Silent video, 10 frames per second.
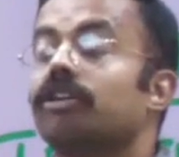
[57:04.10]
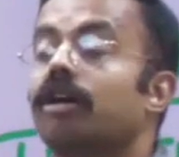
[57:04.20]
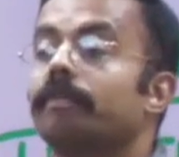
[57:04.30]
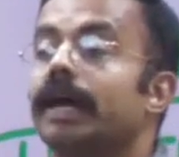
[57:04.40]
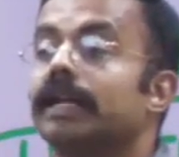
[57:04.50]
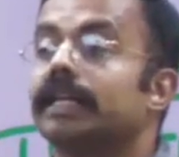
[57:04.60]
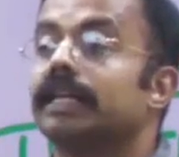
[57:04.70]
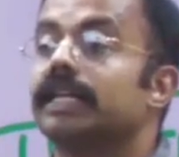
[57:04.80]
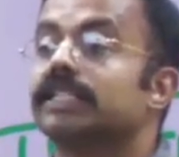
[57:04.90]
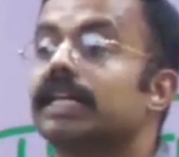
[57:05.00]

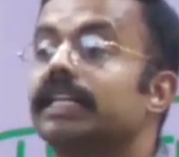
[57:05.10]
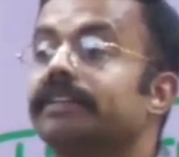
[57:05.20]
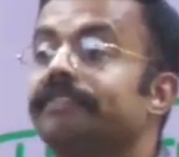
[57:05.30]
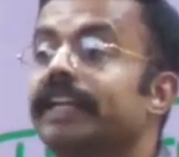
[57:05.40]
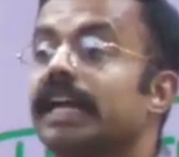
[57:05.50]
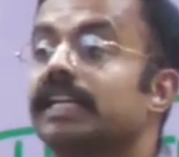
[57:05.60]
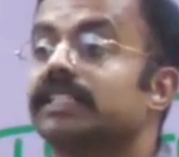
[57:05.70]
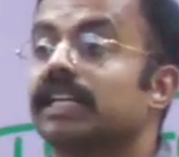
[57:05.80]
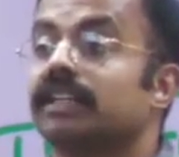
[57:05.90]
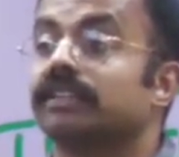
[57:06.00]
Combating
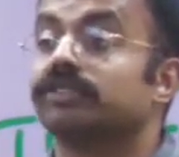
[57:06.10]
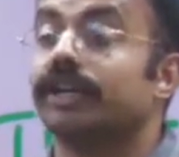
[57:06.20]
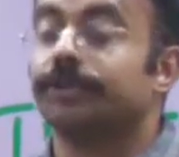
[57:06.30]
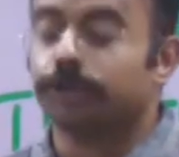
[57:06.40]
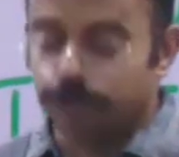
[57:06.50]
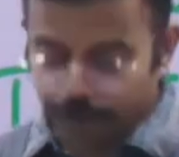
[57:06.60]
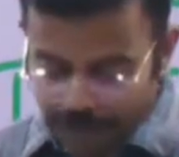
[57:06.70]
Desertification. So I told